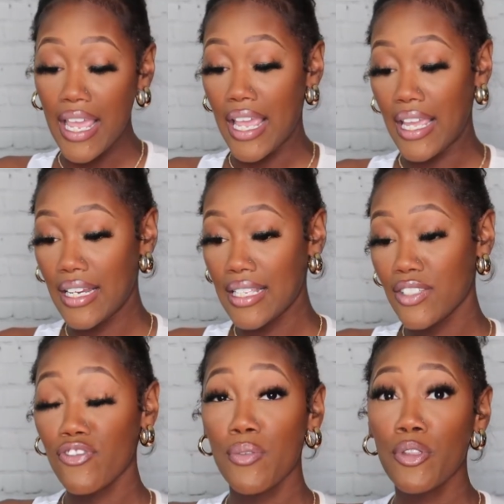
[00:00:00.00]
and
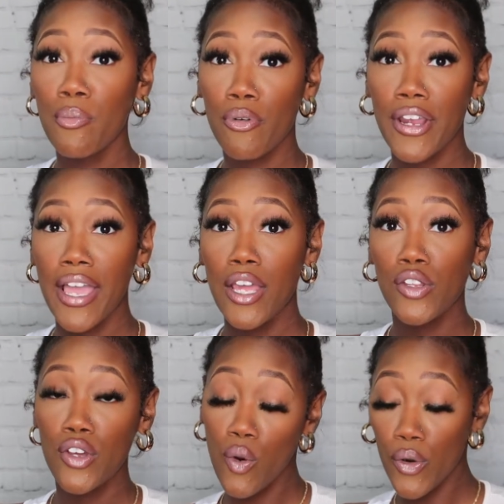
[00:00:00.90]
it's from the
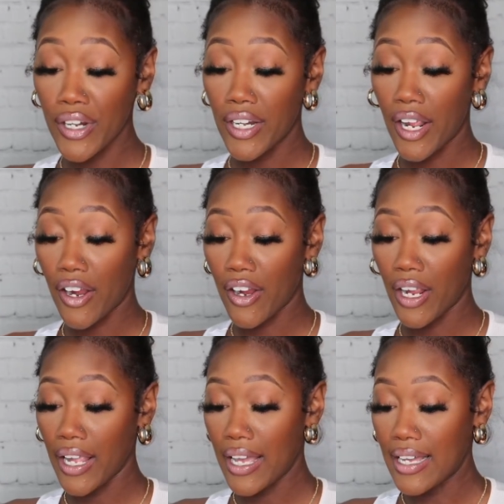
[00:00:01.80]
brand The
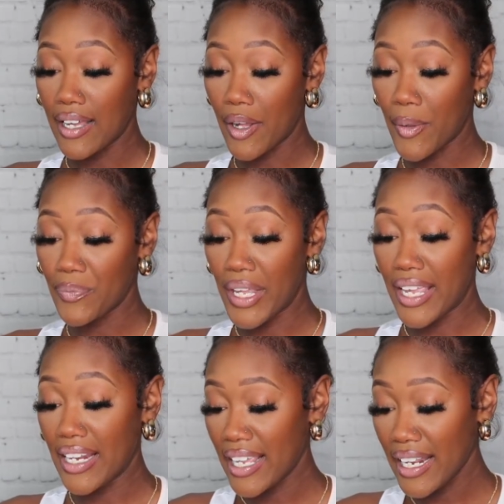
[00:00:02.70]
Ordinary, and
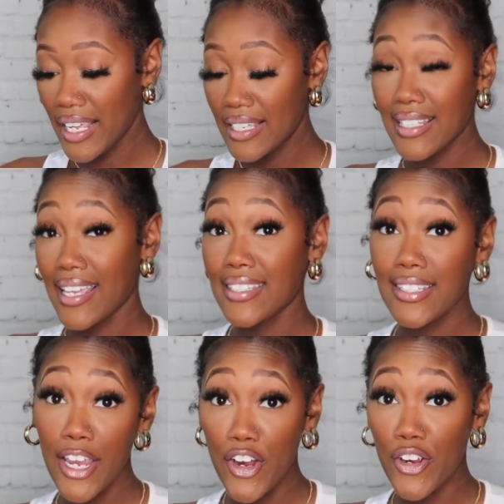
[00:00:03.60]
it is a
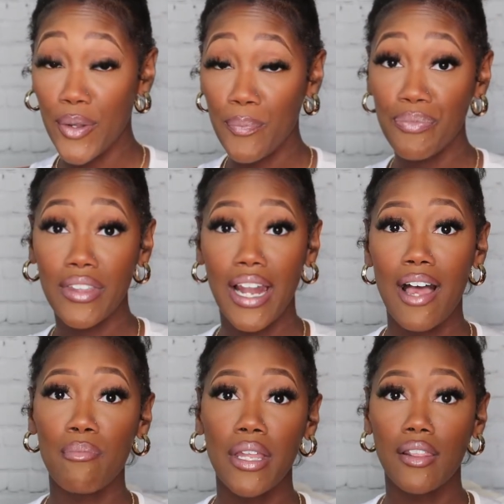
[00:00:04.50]
serum that
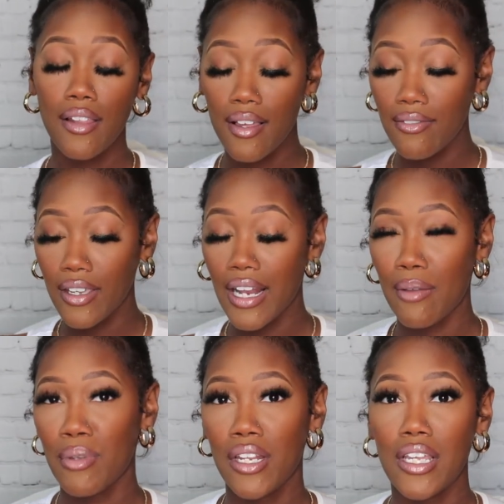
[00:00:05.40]
I've been loving.
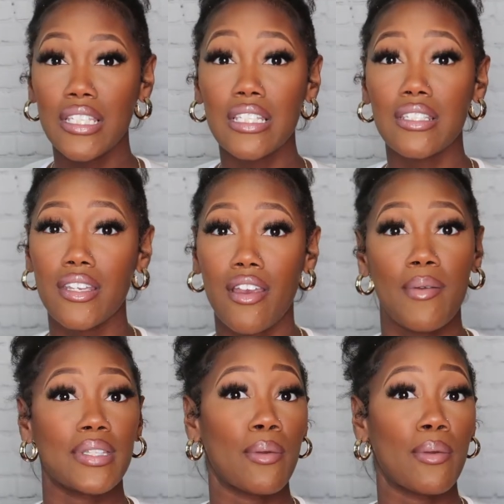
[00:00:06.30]
I've been into serums.